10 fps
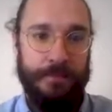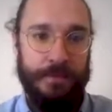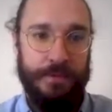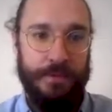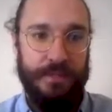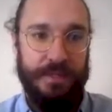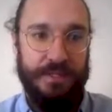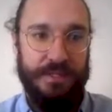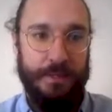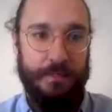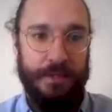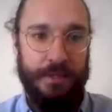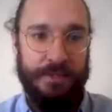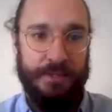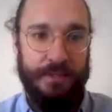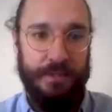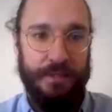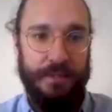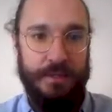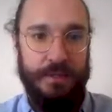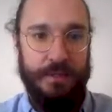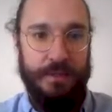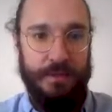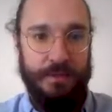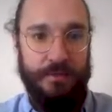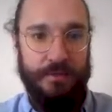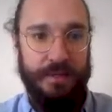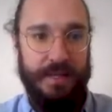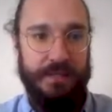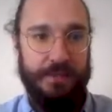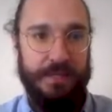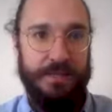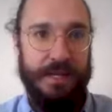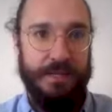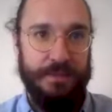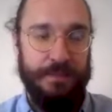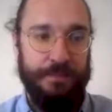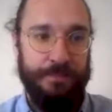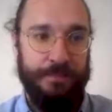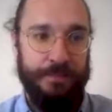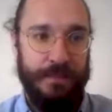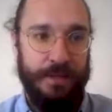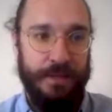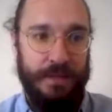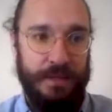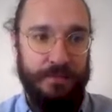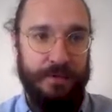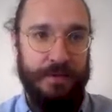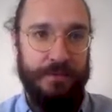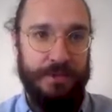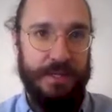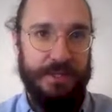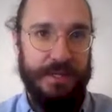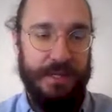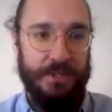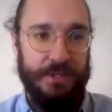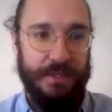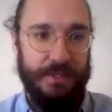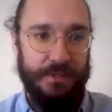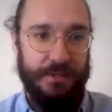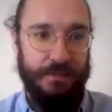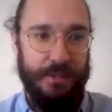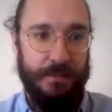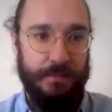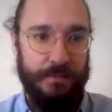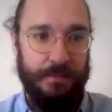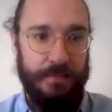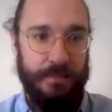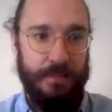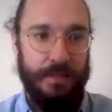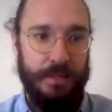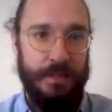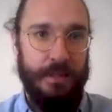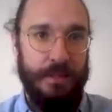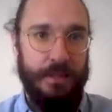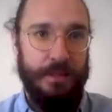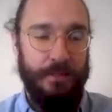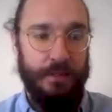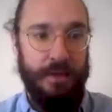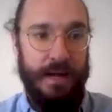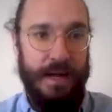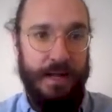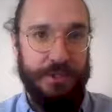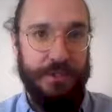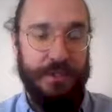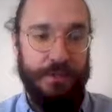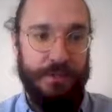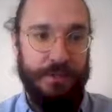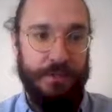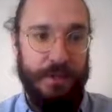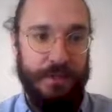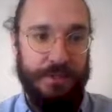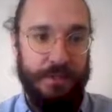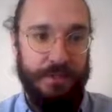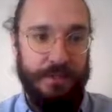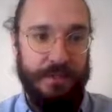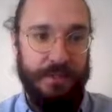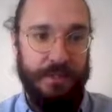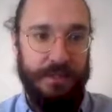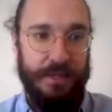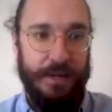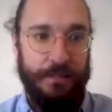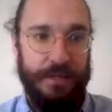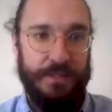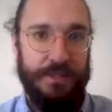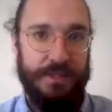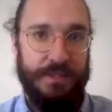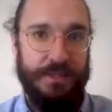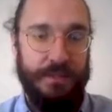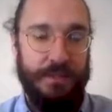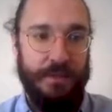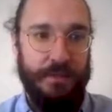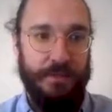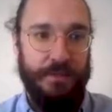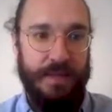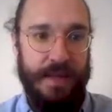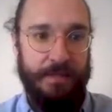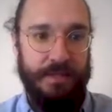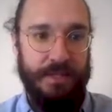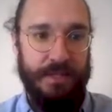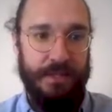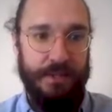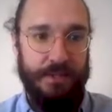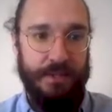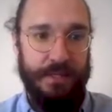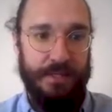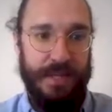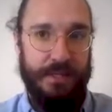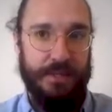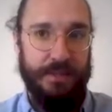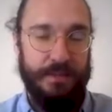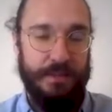So we need to set up a cursor from the last transaction. And for every transaction in the stream, we're actually going to also need to look at the operations for that particular transaction.